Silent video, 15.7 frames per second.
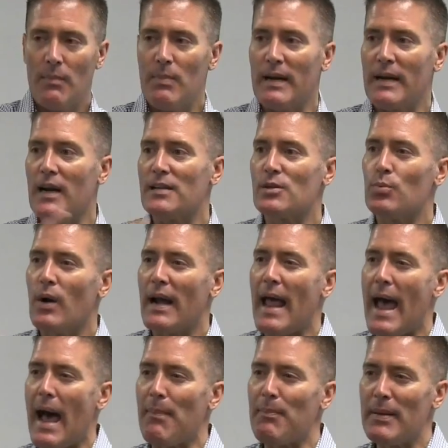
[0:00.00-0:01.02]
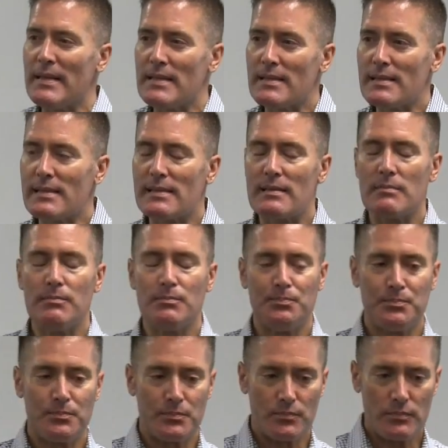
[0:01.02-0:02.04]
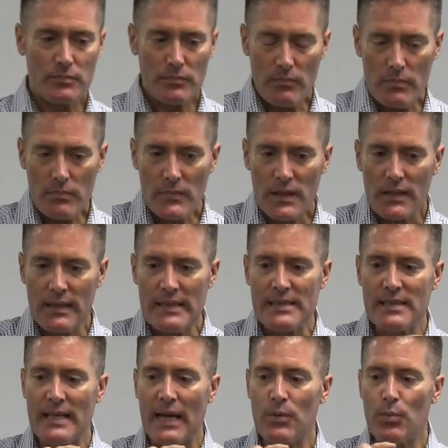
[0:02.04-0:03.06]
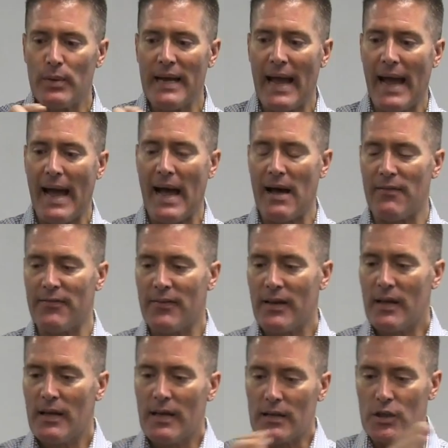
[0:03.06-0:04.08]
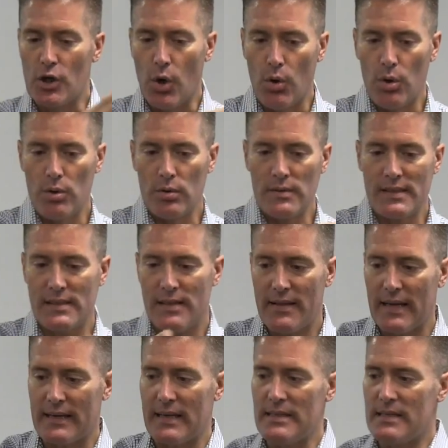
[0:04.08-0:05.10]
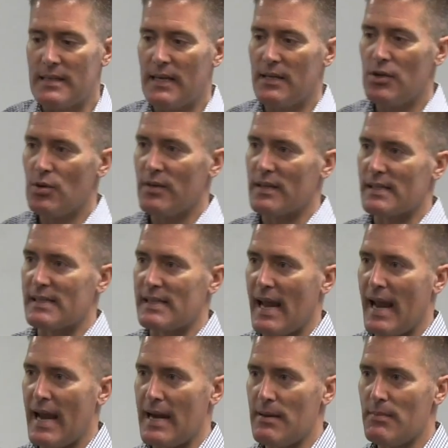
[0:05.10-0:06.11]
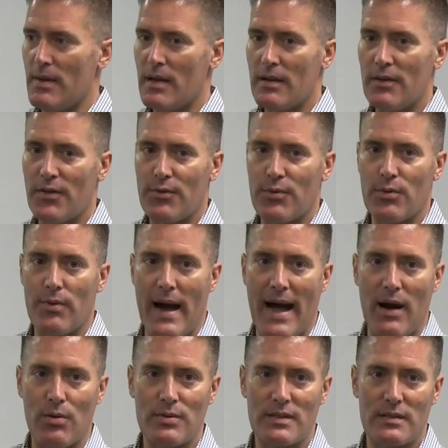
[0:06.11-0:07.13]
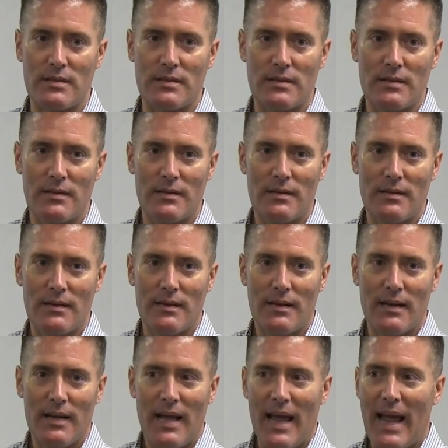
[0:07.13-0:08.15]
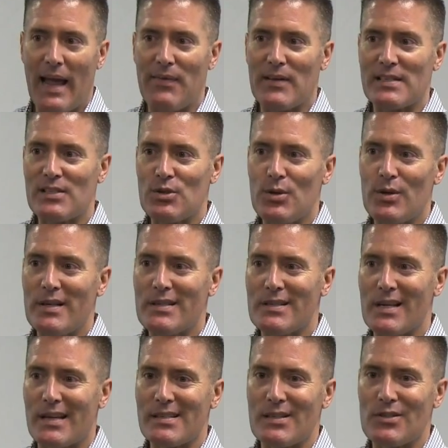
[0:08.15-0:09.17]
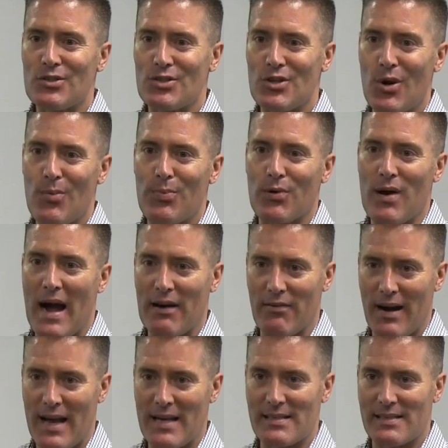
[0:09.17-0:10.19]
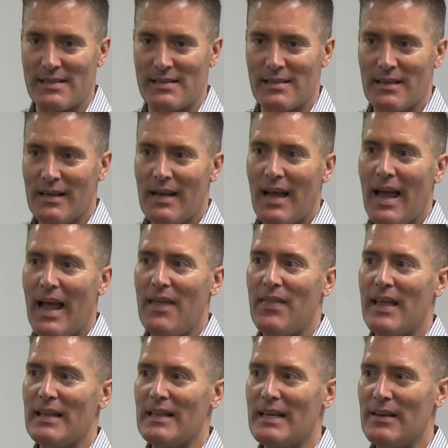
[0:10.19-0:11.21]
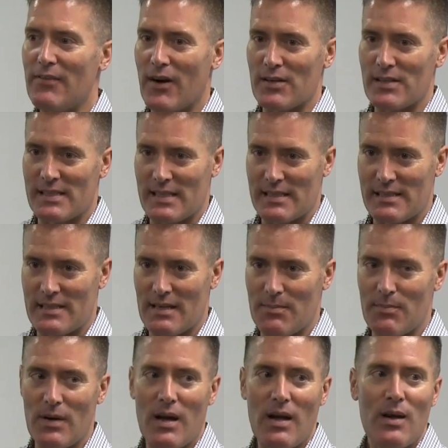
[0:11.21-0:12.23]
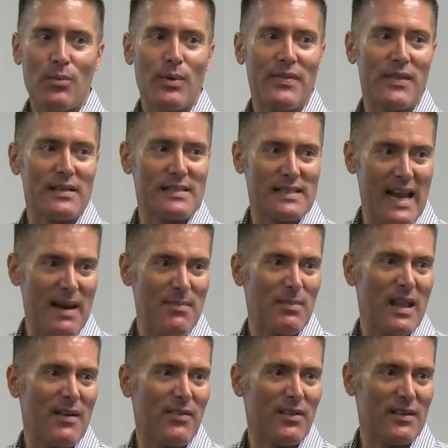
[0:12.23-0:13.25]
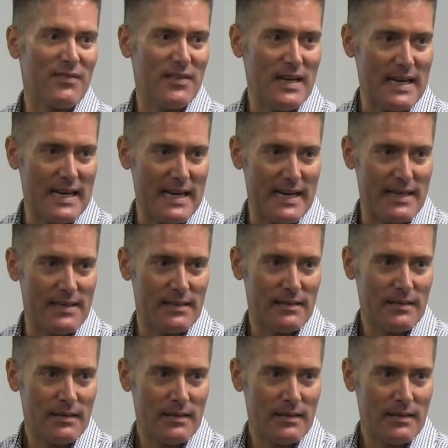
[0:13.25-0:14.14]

Because what happens is that we have goals that continue the same throughout, and the student doesn't show progress, and they leave our system with the same level of need.